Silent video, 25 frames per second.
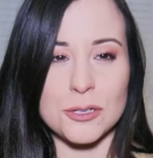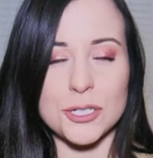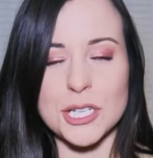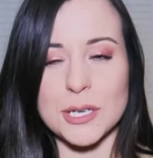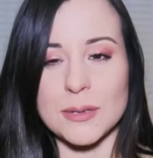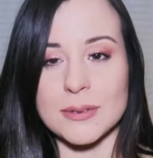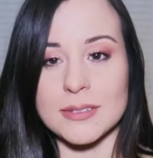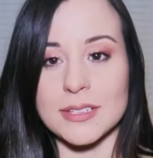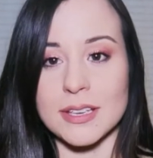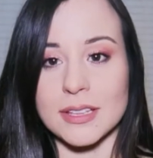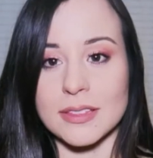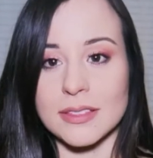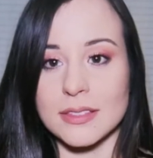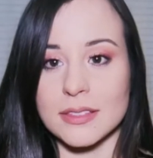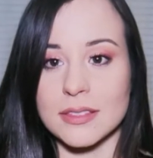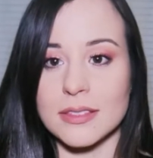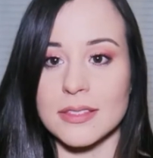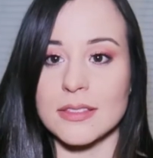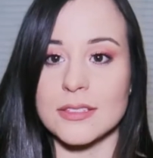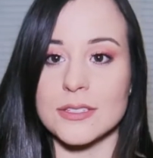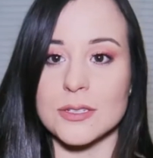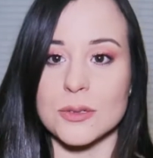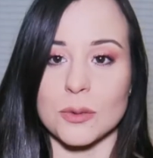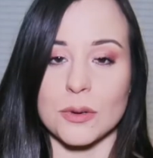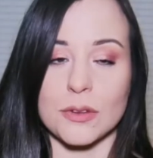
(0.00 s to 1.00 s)
she was, like,
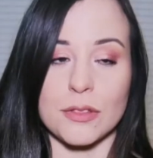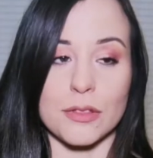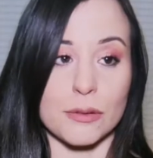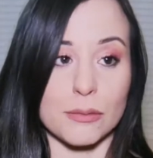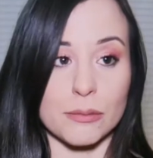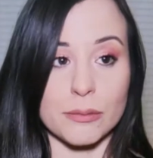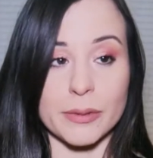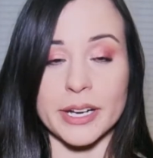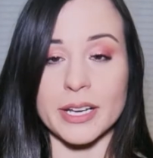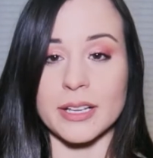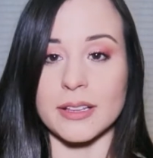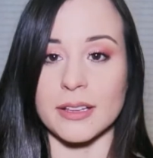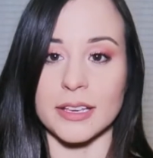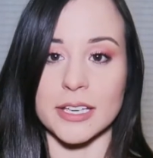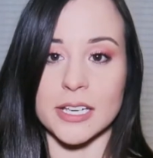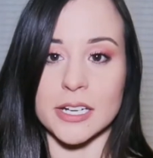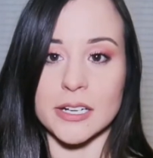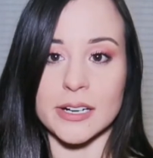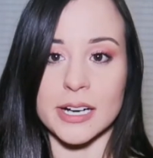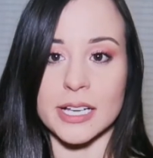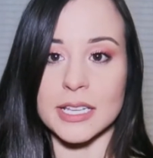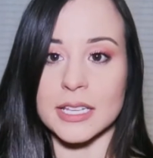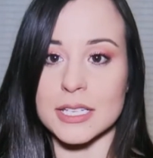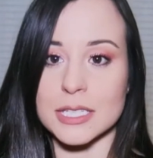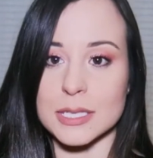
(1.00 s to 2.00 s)
sort of the
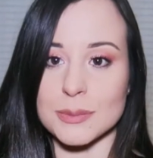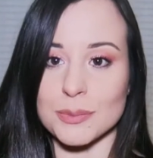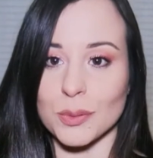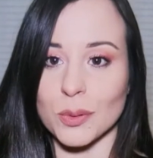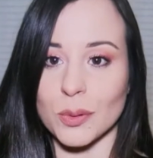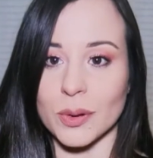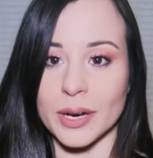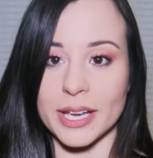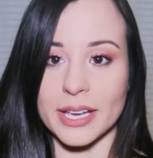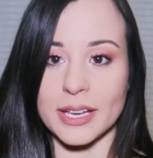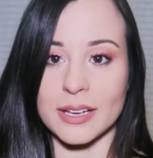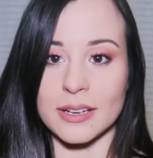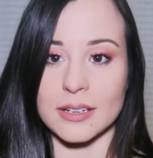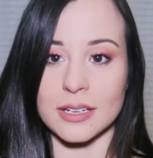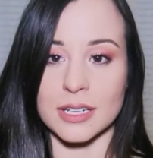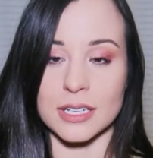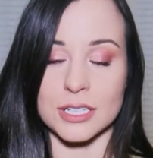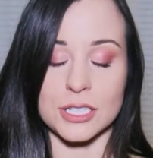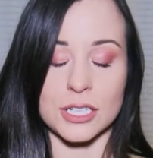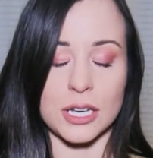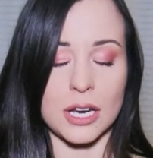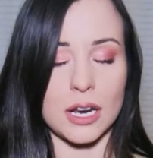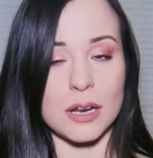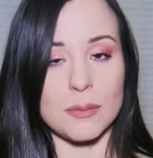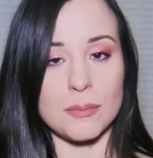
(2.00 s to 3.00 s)
ringleader at this point because
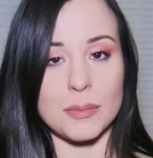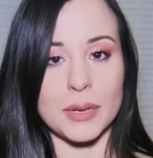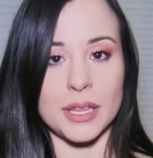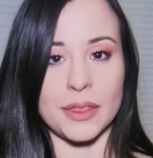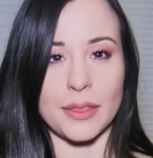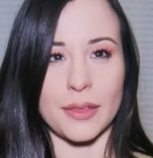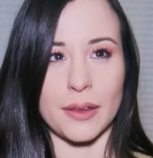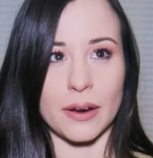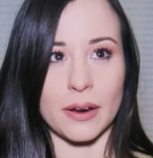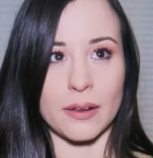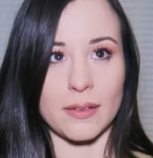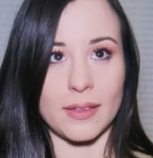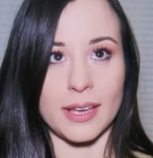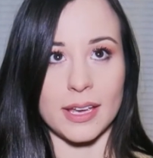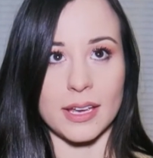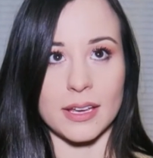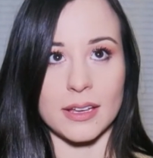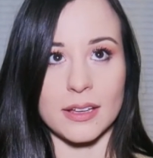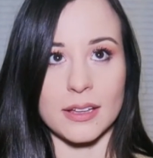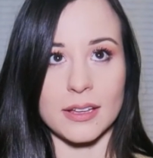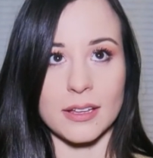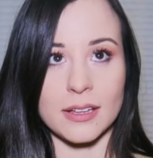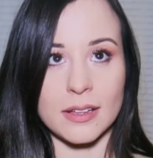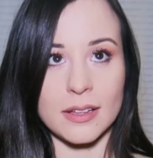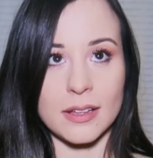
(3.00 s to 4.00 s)
she had been there,
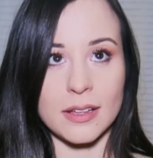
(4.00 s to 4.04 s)
like,